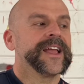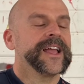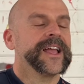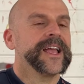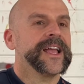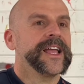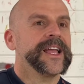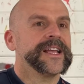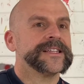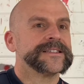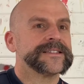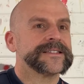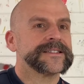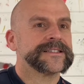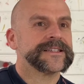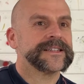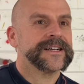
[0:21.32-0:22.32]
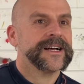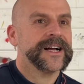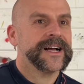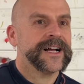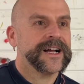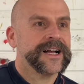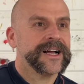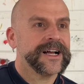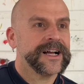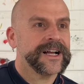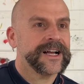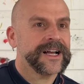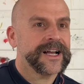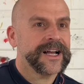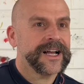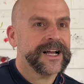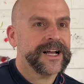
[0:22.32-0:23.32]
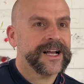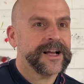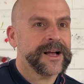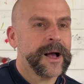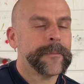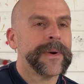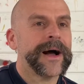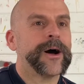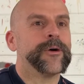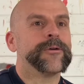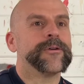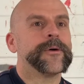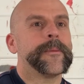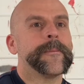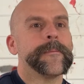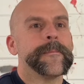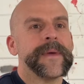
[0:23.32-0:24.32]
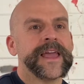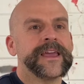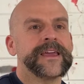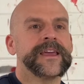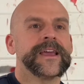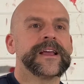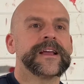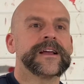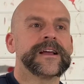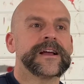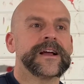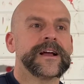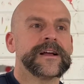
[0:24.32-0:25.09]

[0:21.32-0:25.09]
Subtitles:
is about making,